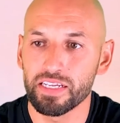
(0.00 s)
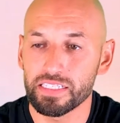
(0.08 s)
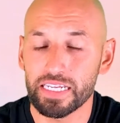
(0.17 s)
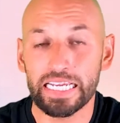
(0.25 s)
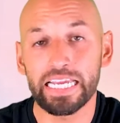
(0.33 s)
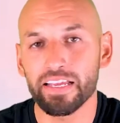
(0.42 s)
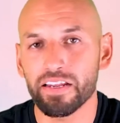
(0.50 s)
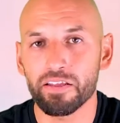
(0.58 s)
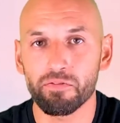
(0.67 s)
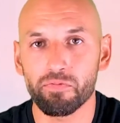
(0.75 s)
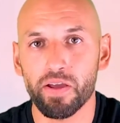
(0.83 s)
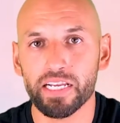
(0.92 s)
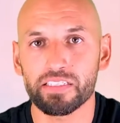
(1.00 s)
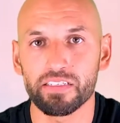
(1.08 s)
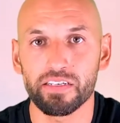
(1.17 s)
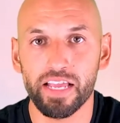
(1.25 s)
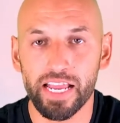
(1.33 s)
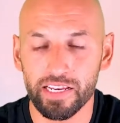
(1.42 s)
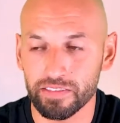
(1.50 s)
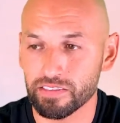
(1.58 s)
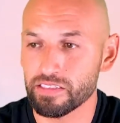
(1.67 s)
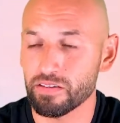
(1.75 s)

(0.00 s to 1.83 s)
to get infected and